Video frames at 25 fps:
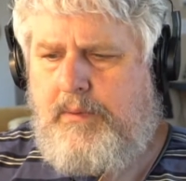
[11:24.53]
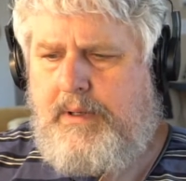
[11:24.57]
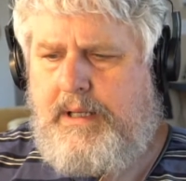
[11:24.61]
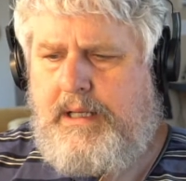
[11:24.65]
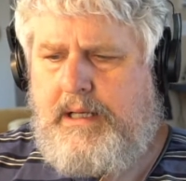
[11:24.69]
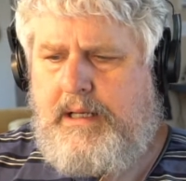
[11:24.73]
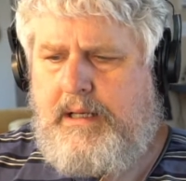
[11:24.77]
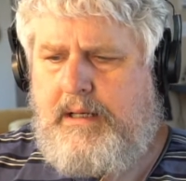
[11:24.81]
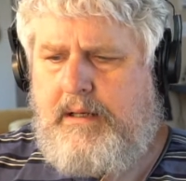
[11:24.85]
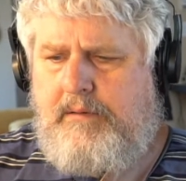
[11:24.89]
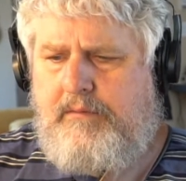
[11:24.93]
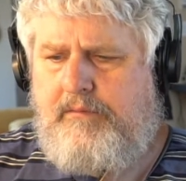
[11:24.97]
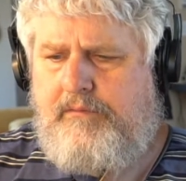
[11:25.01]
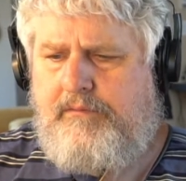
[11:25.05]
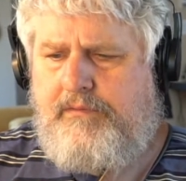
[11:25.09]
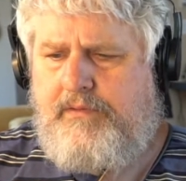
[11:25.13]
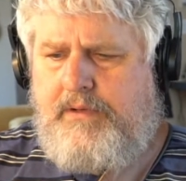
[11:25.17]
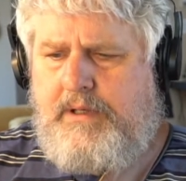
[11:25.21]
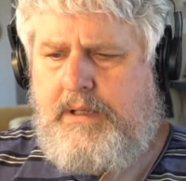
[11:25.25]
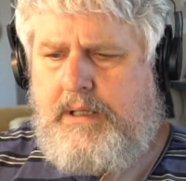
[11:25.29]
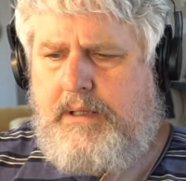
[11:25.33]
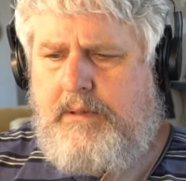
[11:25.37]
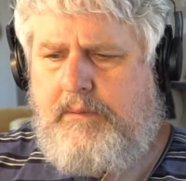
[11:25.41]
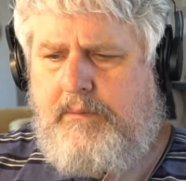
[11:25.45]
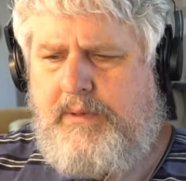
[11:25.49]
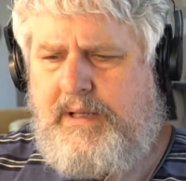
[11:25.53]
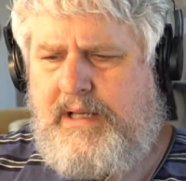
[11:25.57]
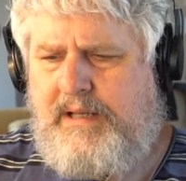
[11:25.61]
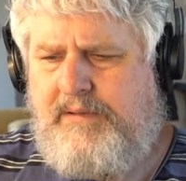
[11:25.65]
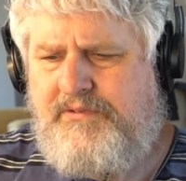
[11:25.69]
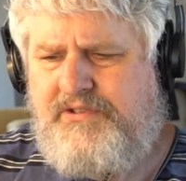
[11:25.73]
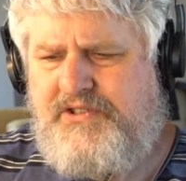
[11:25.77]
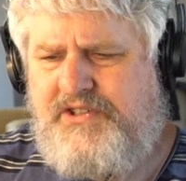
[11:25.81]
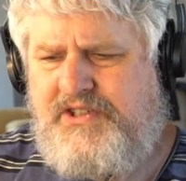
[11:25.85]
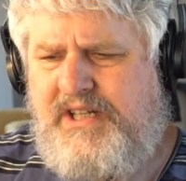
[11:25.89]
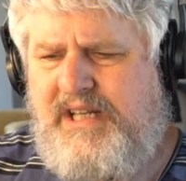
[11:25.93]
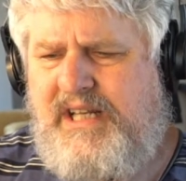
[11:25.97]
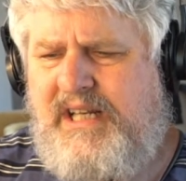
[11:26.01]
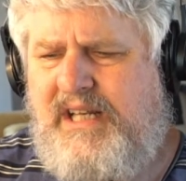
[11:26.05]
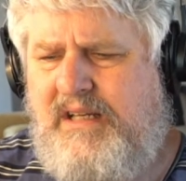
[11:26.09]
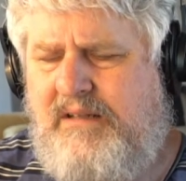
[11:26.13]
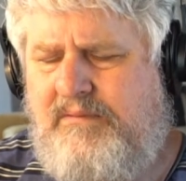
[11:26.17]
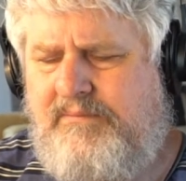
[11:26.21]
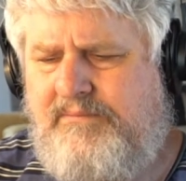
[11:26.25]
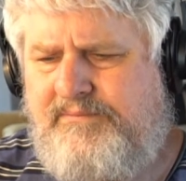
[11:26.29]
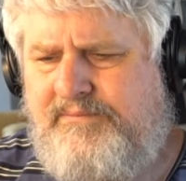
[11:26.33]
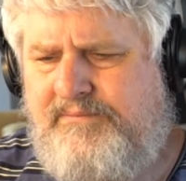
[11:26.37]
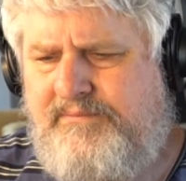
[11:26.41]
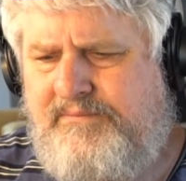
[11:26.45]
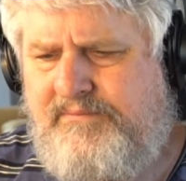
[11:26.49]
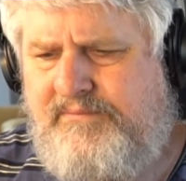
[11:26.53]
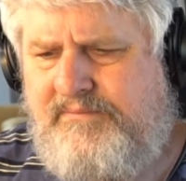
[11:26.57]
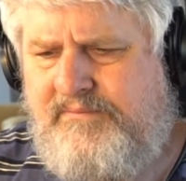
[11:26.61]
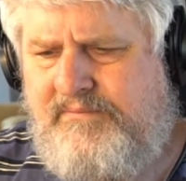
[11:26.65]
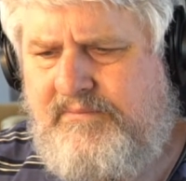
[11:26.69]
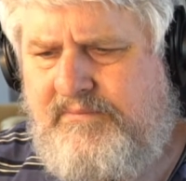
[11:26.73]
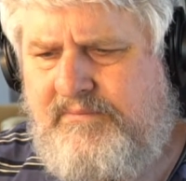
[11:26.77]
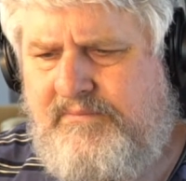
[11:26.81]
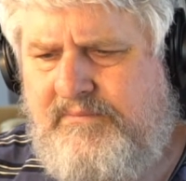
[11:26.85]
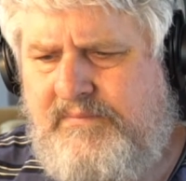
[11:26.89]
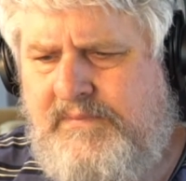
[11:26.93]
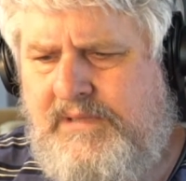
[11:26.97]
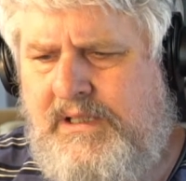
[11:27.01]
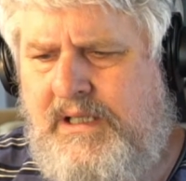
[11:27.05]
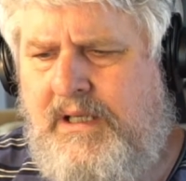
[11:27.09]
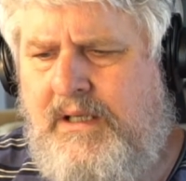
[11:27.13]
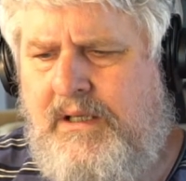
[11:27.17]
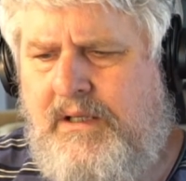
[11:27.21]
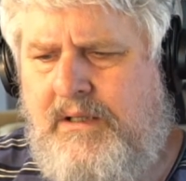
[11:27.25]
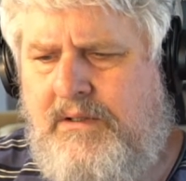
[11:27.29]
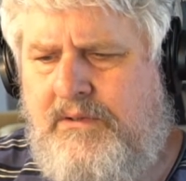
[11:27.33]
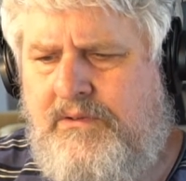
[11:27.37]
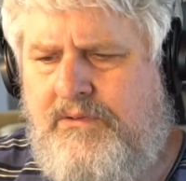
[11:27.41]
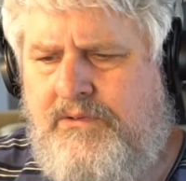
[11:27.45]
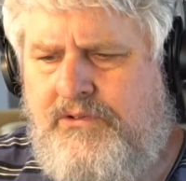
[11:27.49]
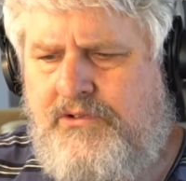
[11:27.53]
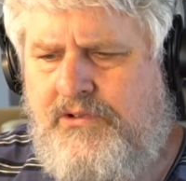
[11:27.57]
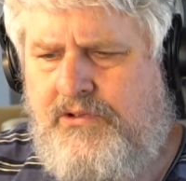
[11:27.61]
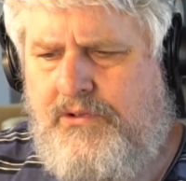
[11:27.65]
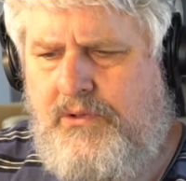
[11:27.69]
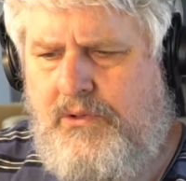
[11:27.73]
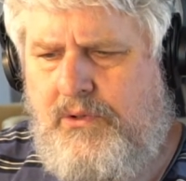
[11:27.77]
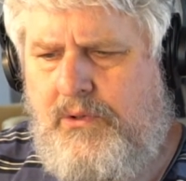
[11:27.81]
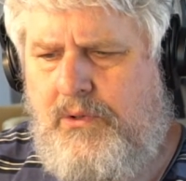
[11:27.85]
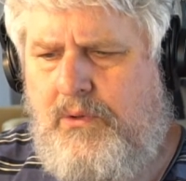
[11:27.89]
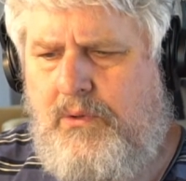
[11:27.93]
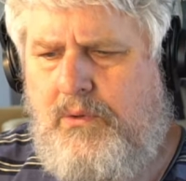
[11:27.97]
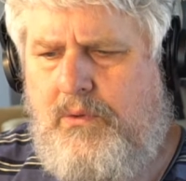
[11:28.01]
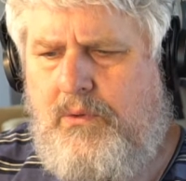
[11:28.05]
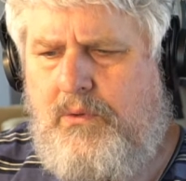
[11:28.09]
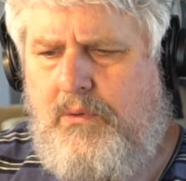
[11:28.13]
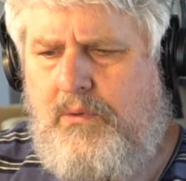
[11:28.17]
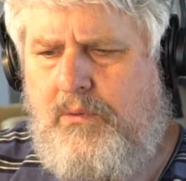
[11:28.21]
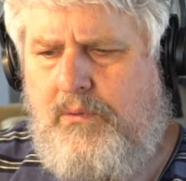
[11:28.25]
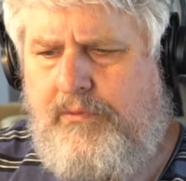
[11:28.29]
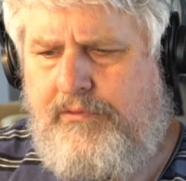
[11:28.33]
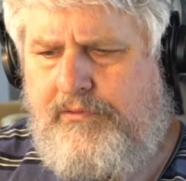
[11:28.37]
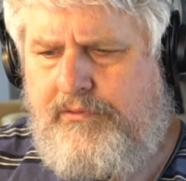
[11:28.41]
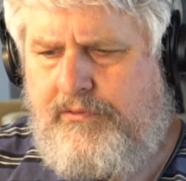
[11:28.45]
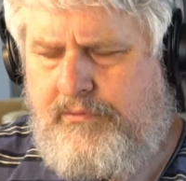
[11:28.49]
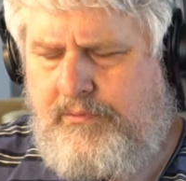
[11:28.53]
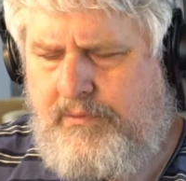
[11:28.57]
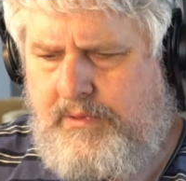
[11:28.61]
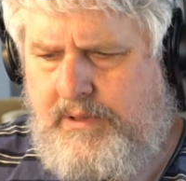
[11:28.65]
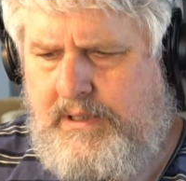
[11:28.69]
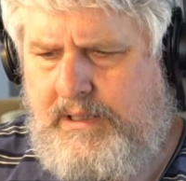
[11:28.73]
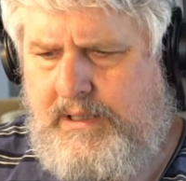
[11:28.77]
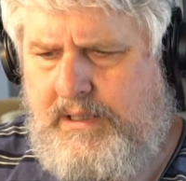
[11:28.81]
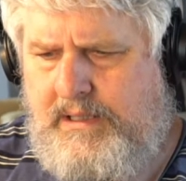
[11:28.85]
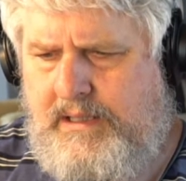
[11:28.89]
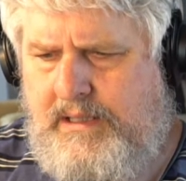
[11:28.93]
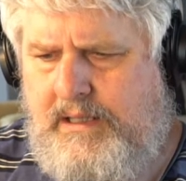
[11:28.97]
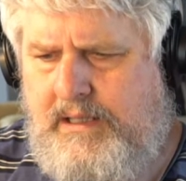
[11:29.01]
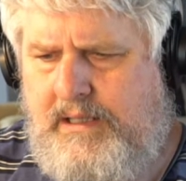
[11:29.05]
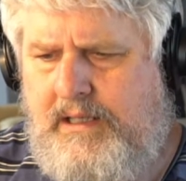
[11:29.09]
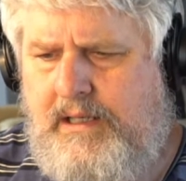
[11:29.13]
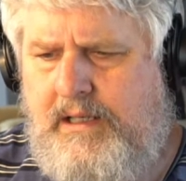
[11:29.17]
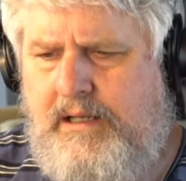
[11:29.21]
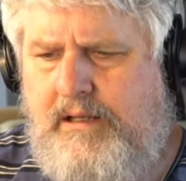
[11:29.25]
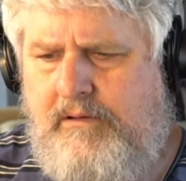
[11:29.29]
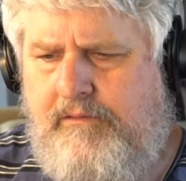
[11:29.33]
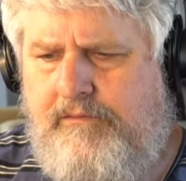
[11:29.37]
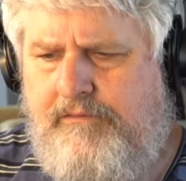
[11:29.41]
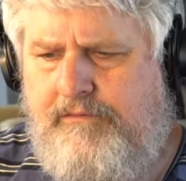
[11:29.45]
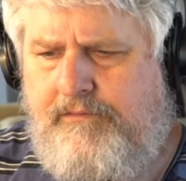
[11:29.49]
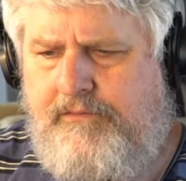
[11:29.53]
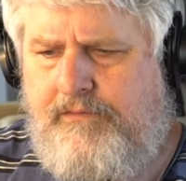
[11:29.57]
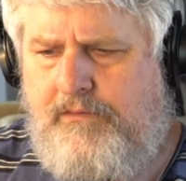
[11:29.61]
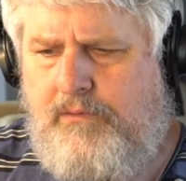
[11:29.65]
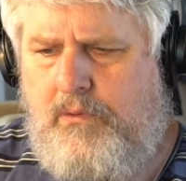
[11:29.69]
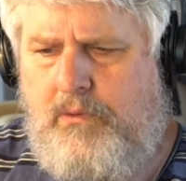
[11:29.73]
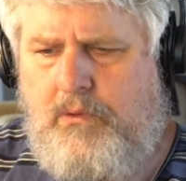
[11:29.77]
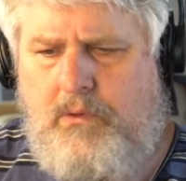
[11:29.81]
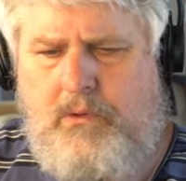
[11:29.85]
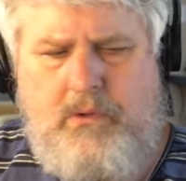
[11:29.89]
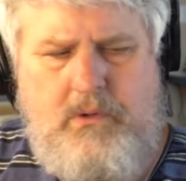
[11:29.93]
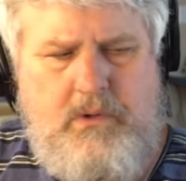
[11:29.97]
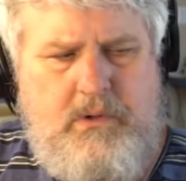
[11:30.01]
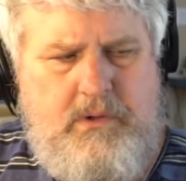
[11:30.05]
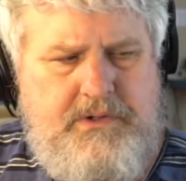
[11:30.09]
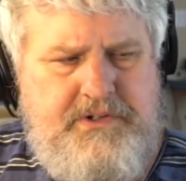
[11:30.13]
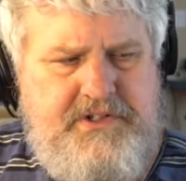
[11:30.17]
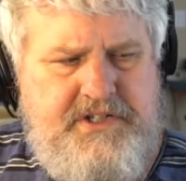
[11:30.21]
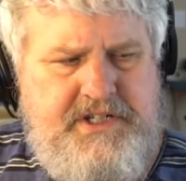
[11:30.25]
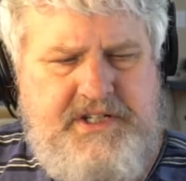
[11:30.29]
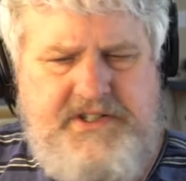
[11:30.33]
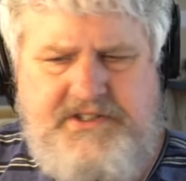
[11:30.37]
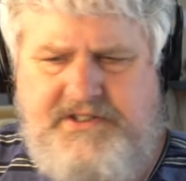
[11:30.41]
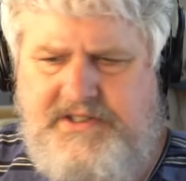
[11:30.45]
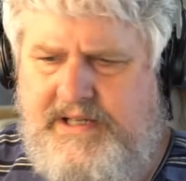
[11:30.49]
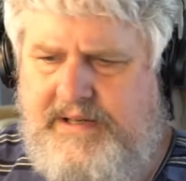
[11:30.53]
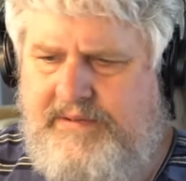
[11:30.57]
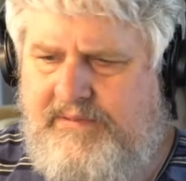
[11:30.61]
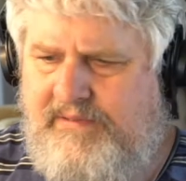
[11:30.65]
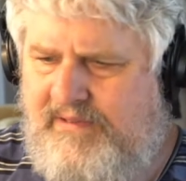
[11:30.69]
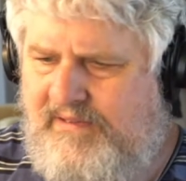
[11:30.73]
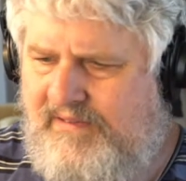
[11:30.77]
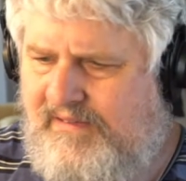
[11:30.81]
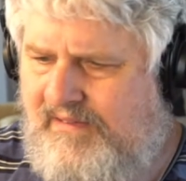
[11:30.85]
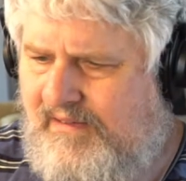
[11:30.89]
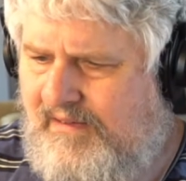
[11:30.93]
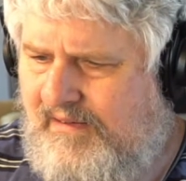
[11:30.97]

We have C 2 3 4 D7